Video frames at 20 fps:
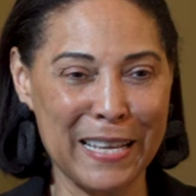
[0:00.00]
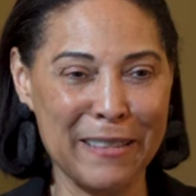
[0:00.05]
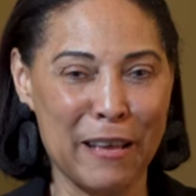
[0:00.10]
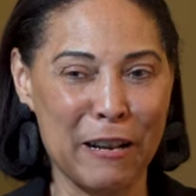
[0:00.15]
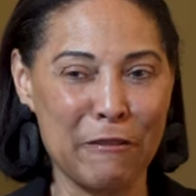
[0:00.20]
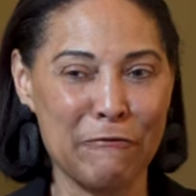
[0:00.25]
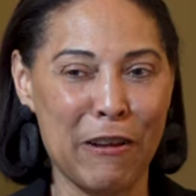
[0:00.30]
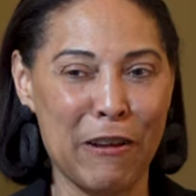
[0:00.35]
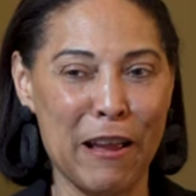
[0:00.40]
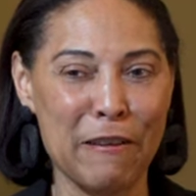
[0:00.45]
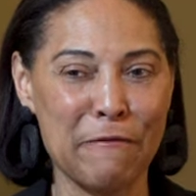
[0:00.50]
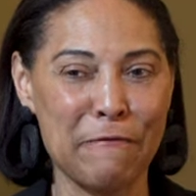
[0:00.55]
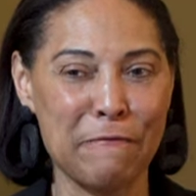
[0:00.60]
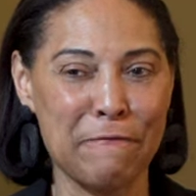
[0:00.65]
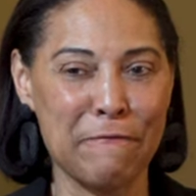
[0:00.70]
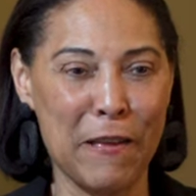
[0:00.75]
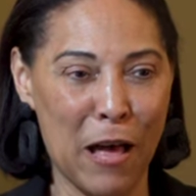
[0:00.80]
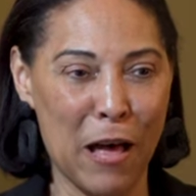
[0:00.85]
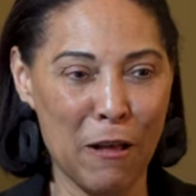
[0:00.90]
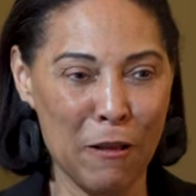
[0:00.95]
that if I
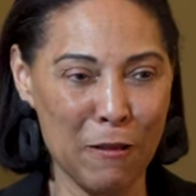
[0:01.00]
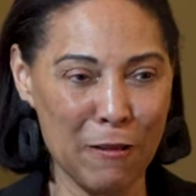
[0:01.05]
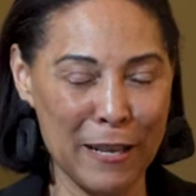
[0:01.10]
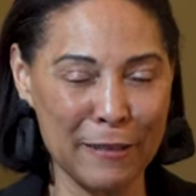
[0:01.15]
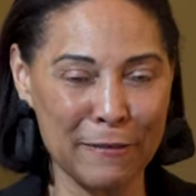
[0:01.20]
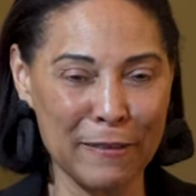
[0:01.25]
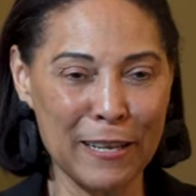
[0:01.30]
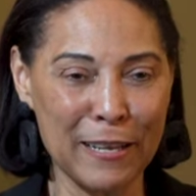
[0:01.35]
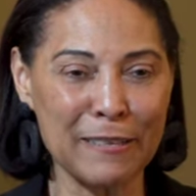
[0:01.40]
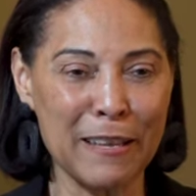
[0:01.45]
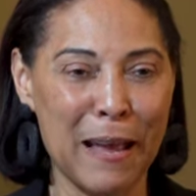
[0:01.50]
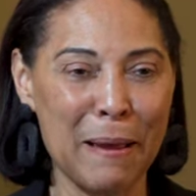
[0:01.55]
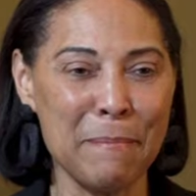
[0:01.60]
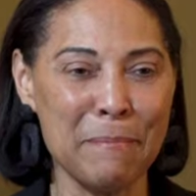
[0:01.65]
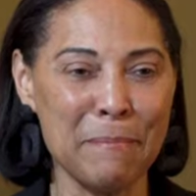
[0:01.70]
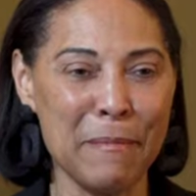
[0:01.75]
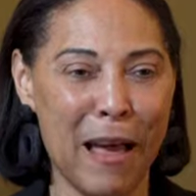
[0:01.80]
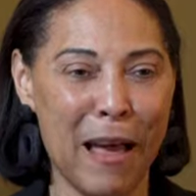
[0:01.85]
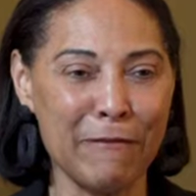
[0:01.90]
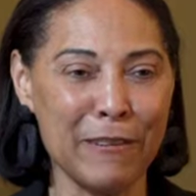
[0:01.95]
fell, unless
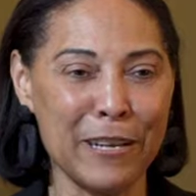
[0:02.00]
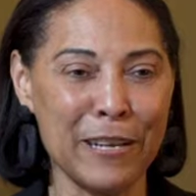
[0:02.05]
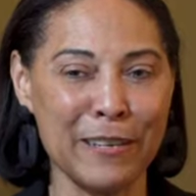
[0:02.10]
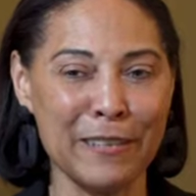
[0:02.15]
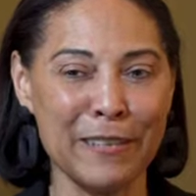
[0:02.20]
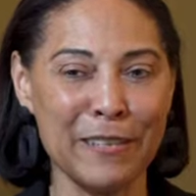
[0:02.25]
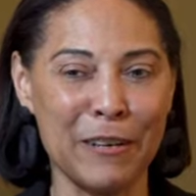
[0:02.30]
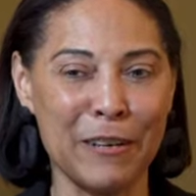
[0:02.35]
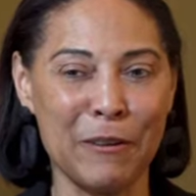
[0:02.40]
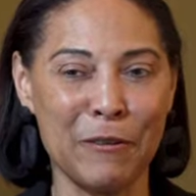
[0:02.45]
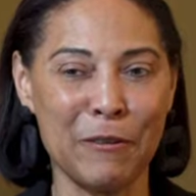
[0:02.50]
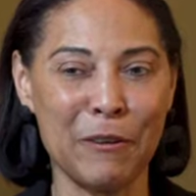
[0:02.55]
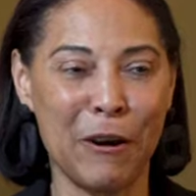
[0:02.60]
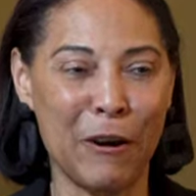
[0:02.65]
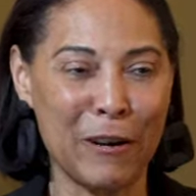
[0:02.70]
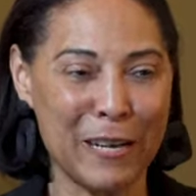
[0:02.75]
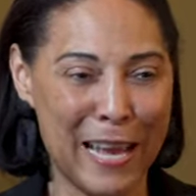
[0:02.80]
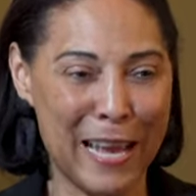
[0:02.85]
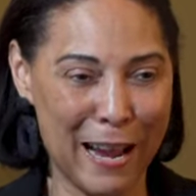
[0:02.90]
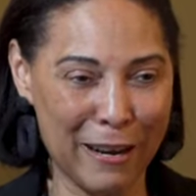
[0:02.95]
I'm having
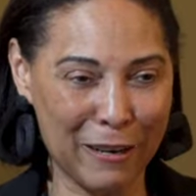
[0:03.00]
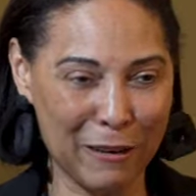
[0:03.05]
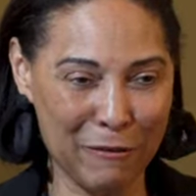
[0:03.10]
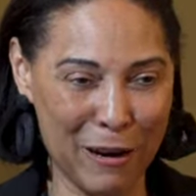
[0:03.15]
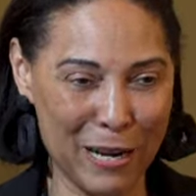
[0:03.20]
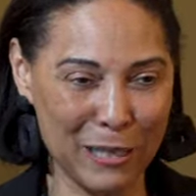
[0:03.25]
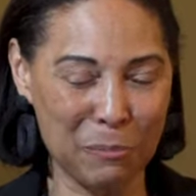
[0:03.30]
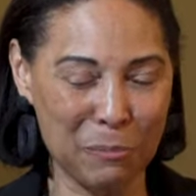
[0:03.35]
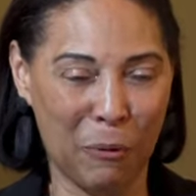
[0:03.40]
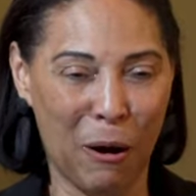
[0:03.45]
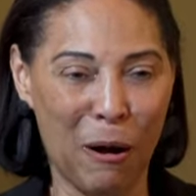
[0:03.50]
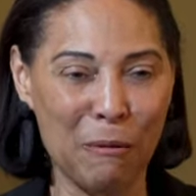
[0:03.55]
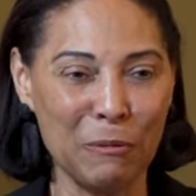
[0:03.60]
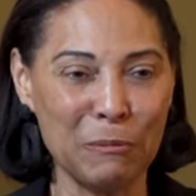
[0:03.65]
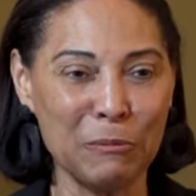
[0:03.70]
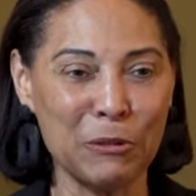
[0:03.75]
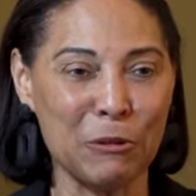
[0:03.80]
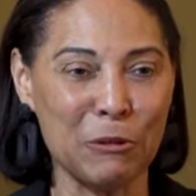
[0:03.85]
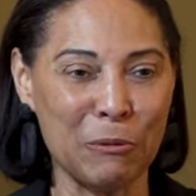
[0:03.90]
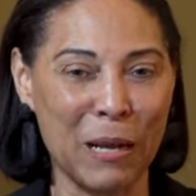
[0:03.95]
cardiac arrest
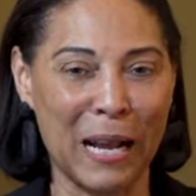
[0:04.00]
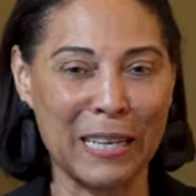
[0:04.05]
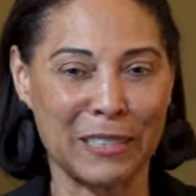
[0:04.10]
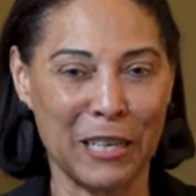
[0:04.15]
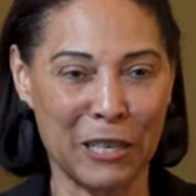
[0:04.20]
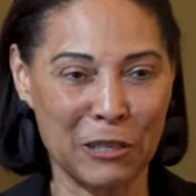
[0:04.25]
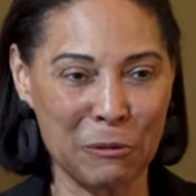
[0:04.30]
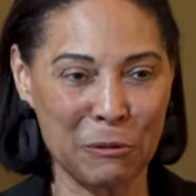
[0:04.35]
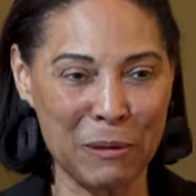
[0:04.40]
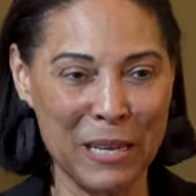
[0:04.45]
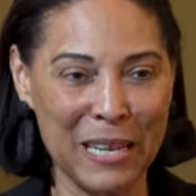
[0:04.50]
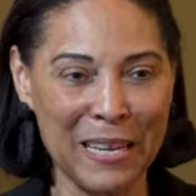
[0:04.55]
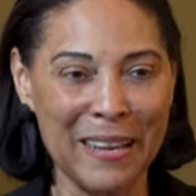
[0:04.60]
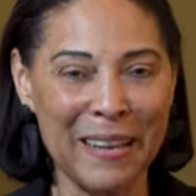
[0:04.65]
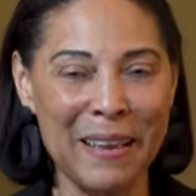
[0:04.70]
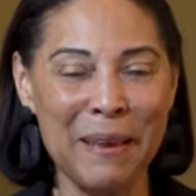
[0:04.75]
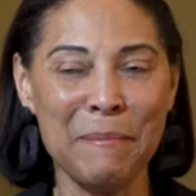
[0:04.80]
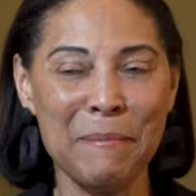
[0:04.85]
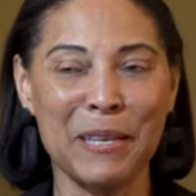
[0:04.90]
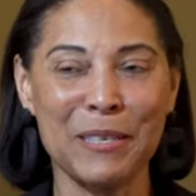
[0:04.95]
problems, do not touch me,
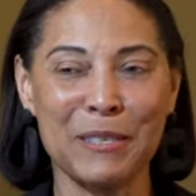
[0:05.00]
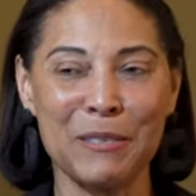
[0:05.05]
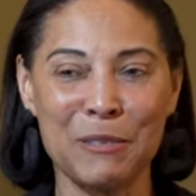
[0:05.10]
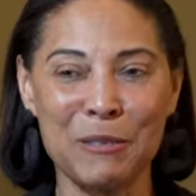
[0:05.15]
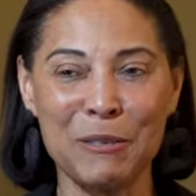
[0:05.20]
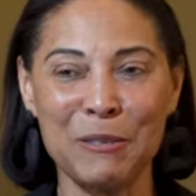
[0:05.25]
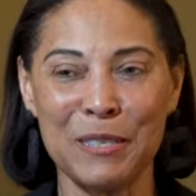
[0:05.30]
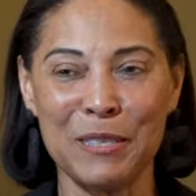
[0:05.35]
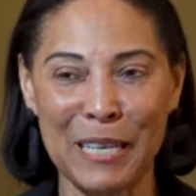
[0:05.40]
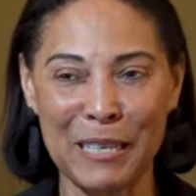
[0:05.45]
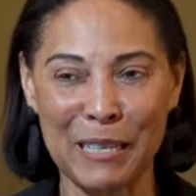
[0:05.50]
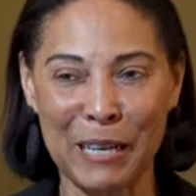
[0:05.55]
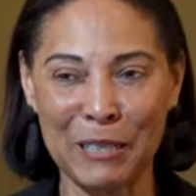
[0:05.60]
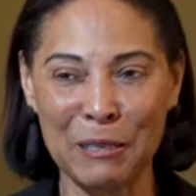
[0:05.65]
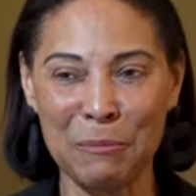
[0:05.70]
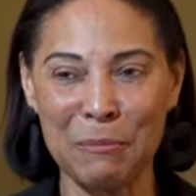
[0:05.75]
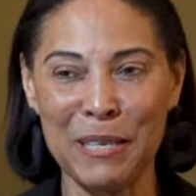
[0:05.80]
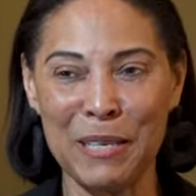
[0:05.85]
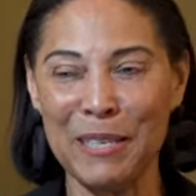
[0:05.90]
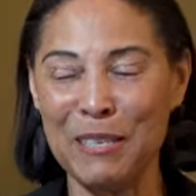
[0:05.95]
because as soon as they
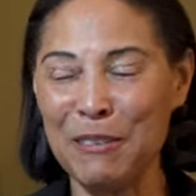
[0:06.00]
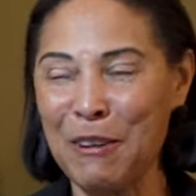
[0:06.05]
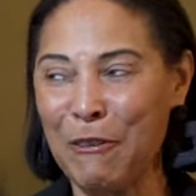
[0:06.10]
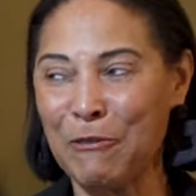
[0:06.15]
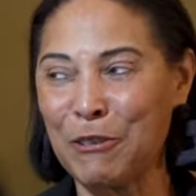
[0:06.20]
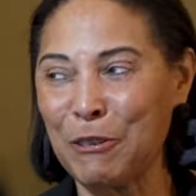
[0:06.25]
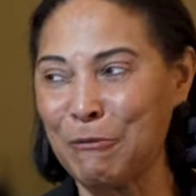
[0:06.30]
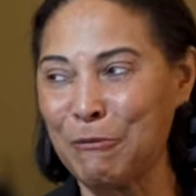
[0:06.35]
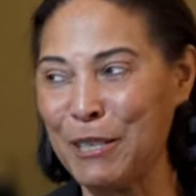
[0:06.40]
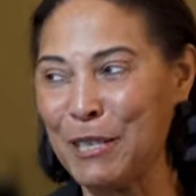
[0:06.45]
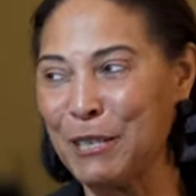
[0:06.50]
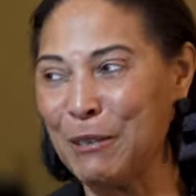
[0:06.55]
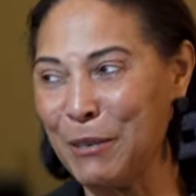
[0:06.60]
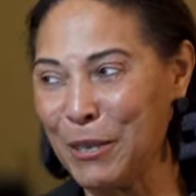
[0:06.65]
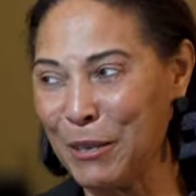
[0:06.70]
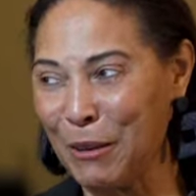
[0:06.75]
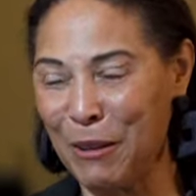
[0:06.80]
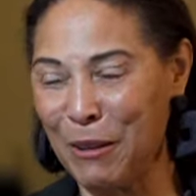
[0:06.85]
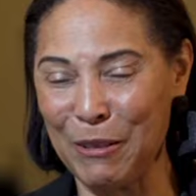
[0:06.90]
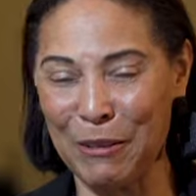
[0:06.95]
touch me, then you have to redo
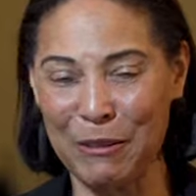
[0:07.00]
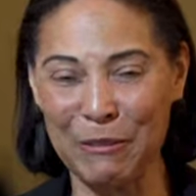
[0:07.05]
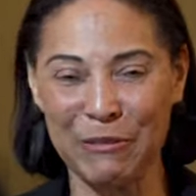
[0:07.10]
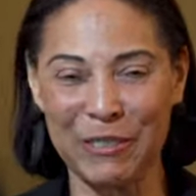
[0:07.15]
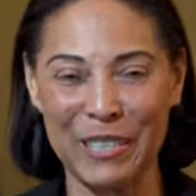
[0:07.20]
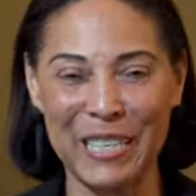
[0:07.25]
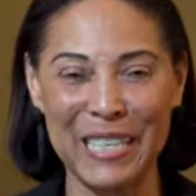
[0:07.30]
it all over